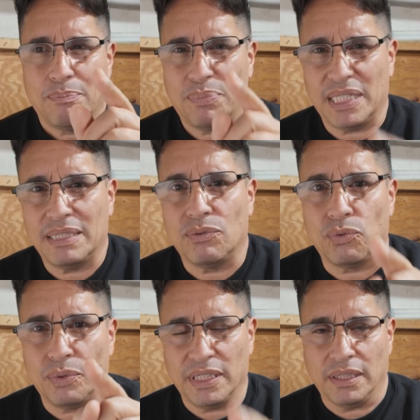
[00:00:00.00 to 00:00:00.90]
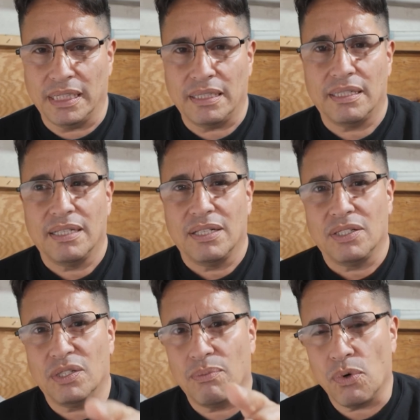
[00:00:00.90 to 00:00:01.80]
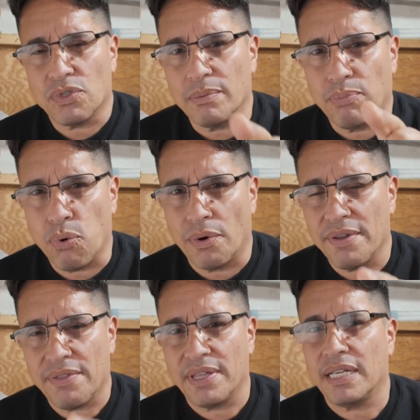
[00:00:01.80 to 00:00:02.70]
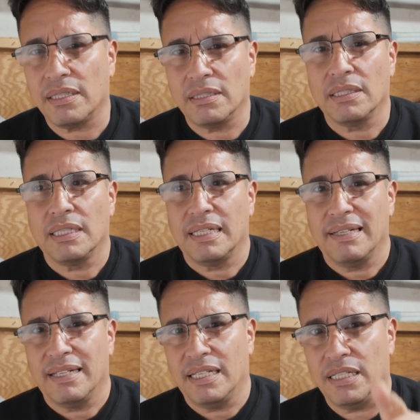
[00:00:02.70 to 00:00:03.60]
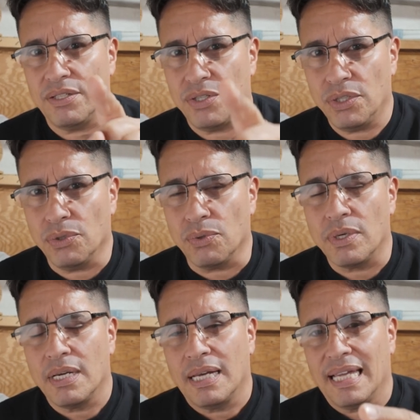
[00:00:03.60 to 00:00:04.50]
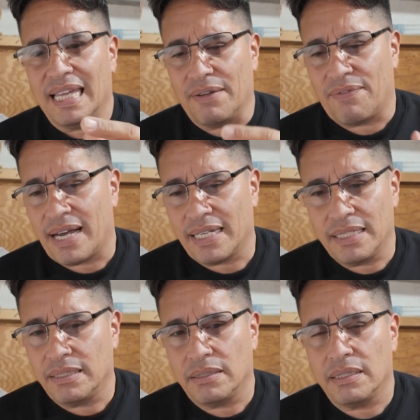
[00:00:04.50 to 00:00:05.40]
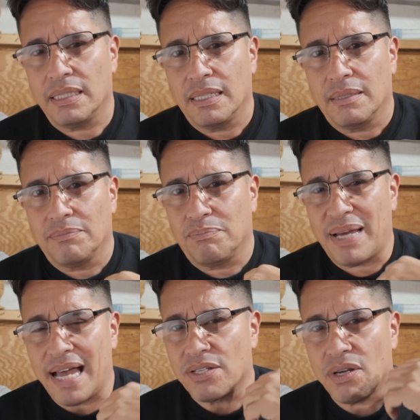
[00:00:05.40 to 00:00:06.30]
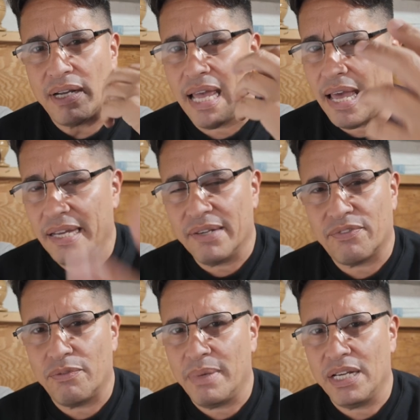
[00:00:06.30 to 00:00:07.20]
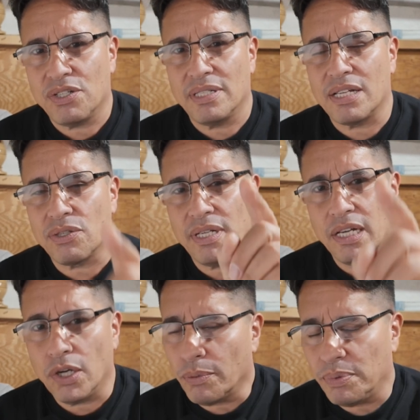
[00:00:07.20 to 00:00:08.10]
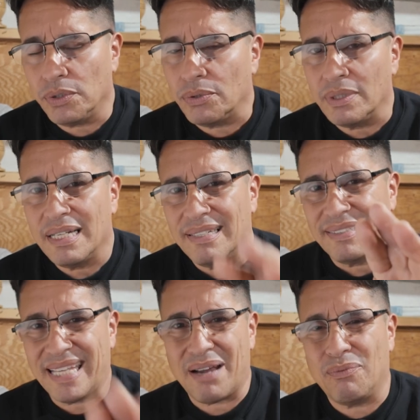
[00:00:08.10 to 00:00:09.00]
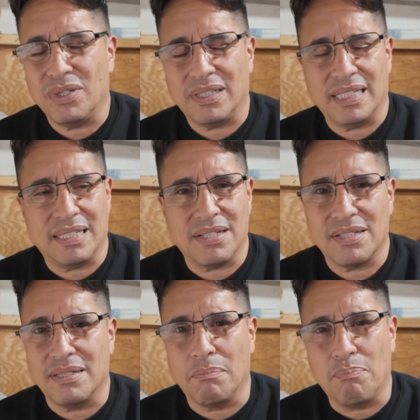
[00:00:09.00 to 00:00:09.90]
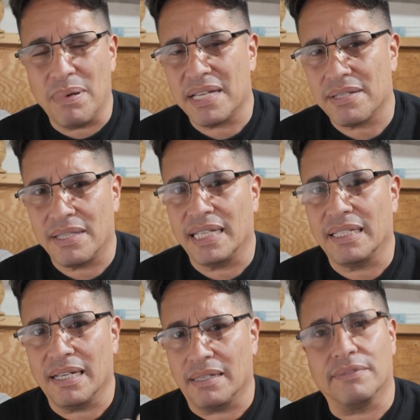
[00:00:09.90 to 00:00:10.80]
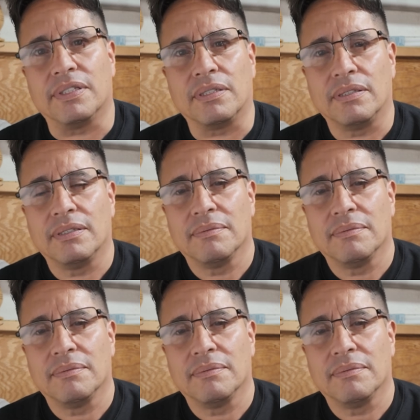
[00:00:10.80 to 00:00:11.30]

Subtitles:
But really, the most important thing is you. If I can pass on any information that's going to help you, that really is the best thing ever.